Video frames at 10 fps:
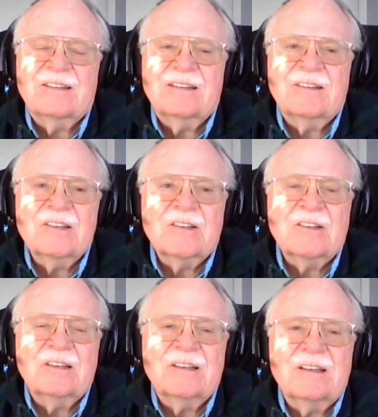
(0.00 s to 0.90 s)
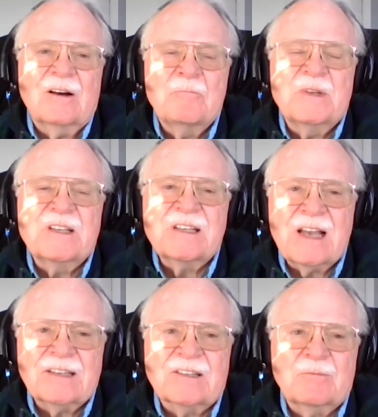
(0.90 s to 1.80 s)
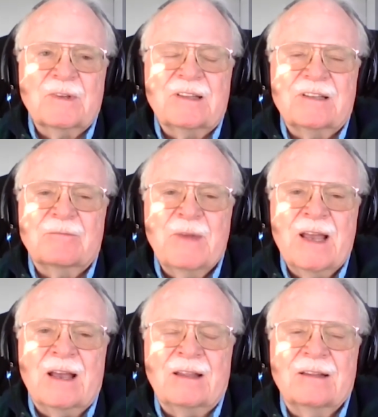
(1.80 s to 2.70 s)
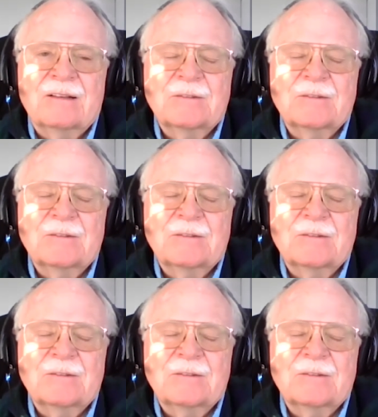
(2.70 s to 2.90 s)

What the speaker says: They're just obsessed with this man.